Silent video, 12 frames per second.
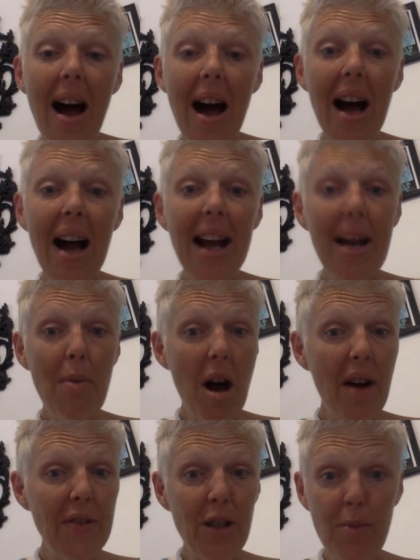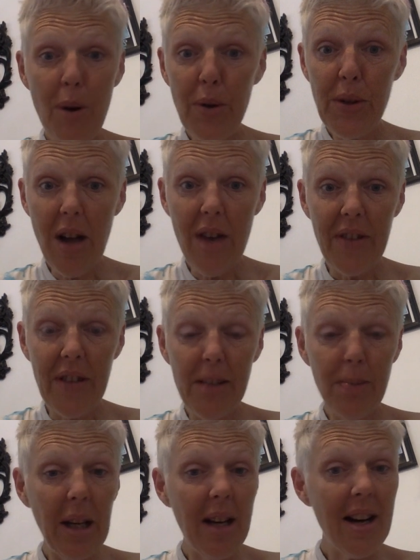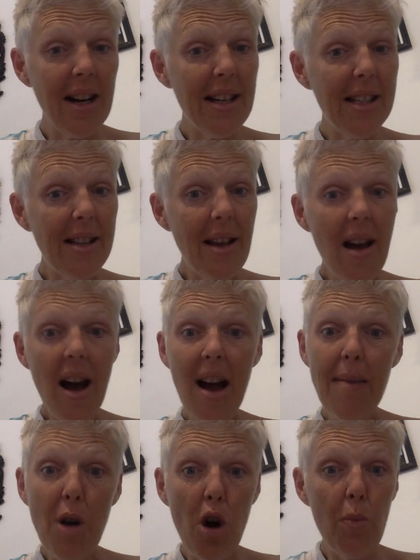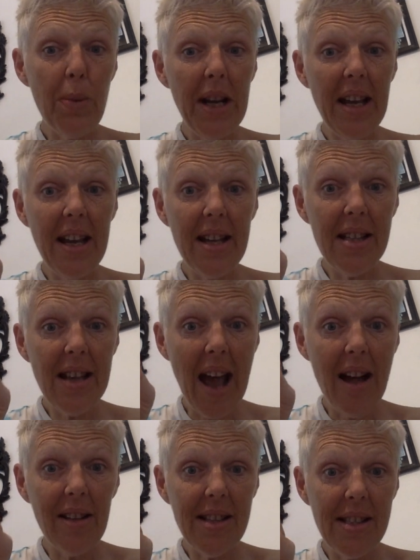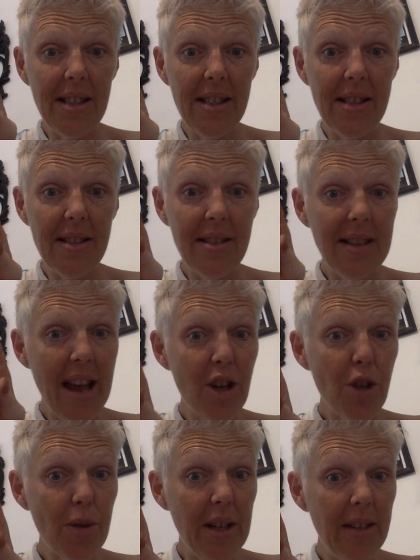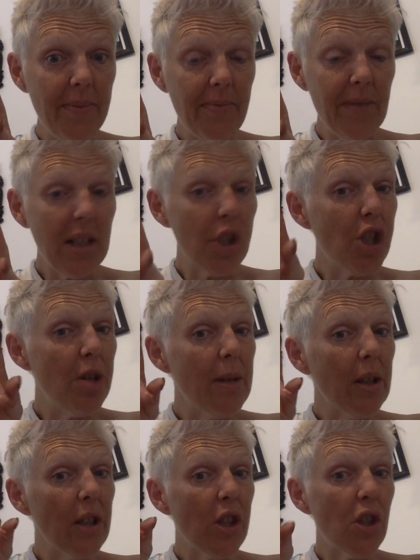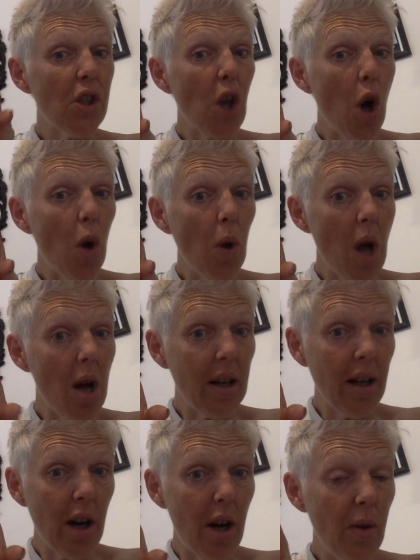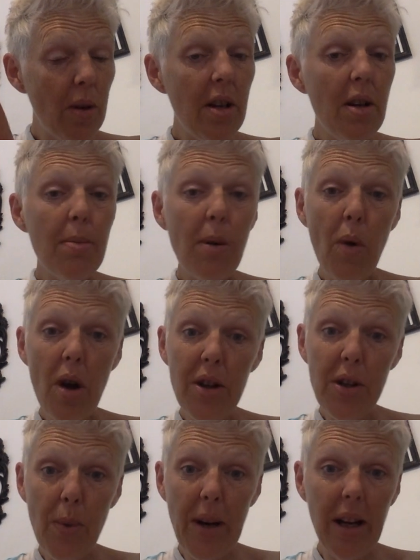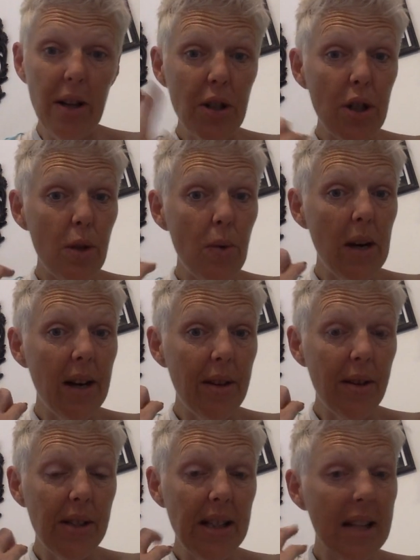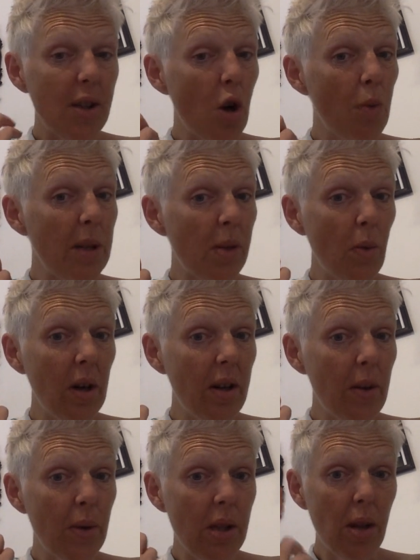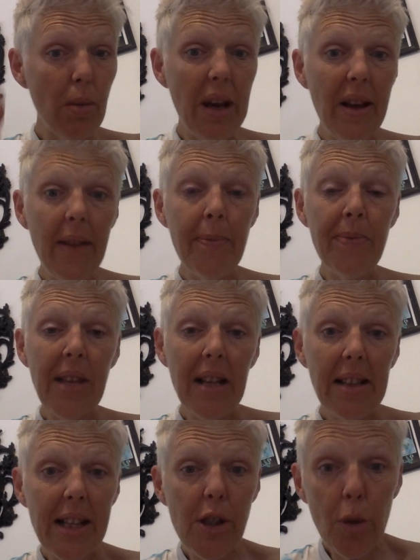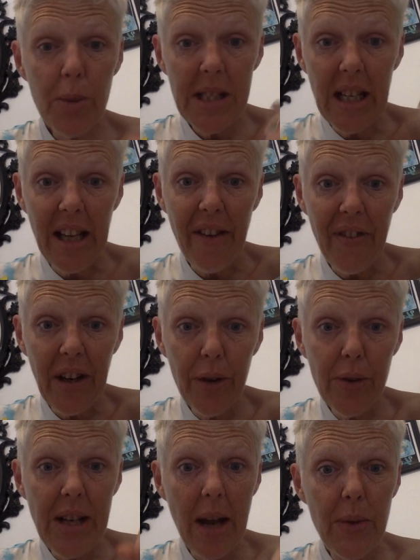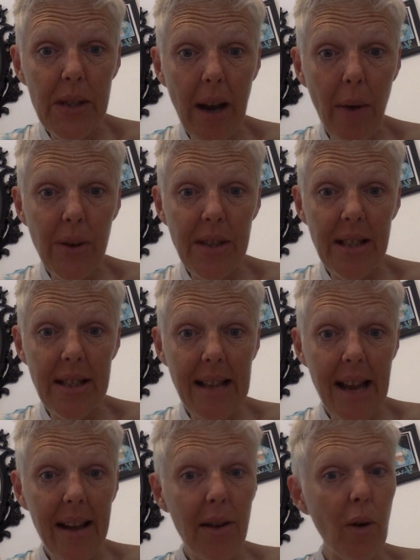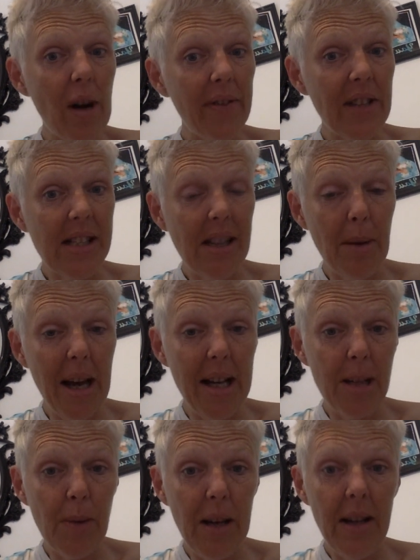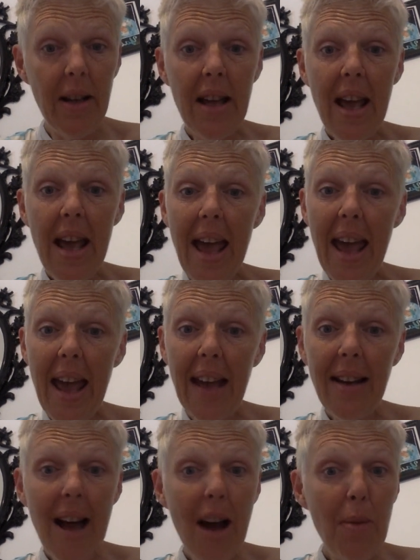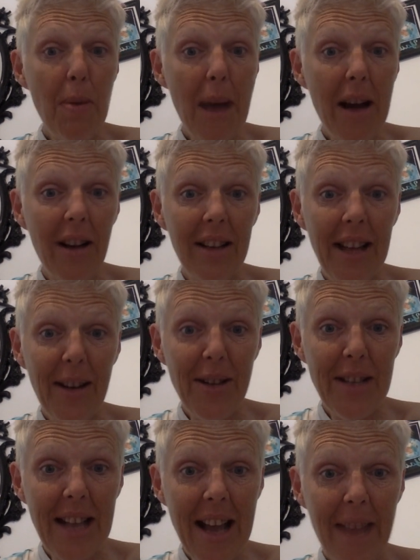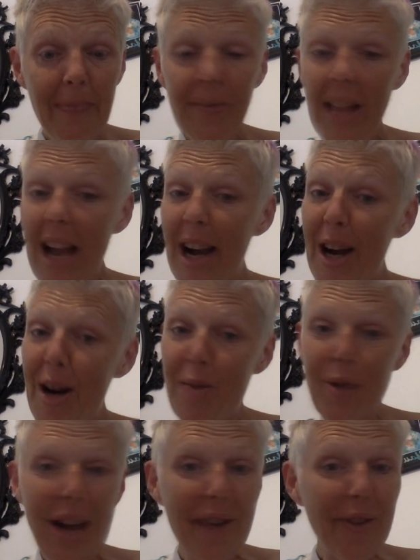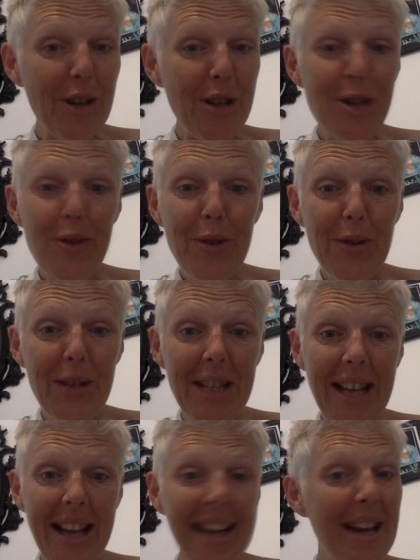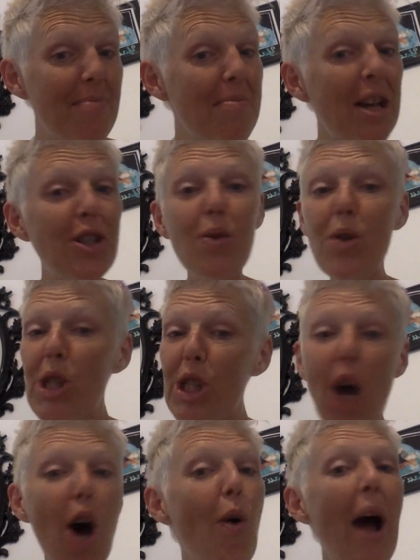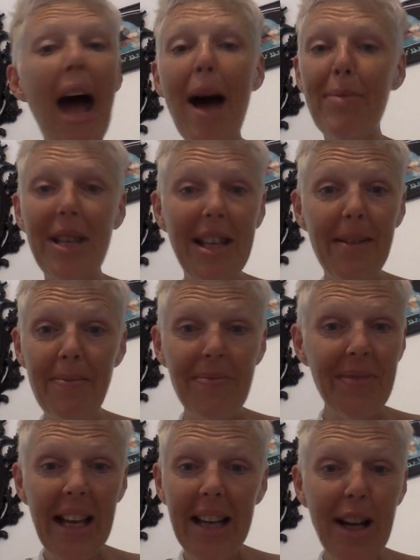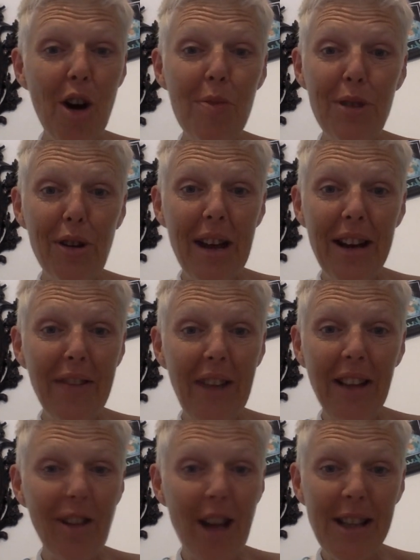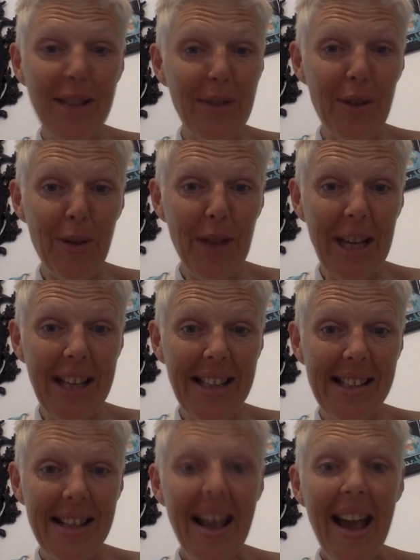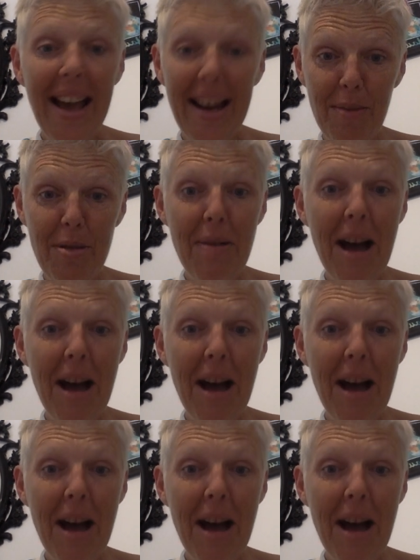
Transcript: I am off to the post office because I'm hoping it's Alice's entry because she mailed it so long ago, but we're also waiting on two others. Let's hope it's one of those three. Let's hope Sticky Fingers downstairs didn't take it or off the semi-husband, and I'll be back on later today. I hope whatever you do today, it makes you so happy. And I hope you innovate lots of new things. And I'll be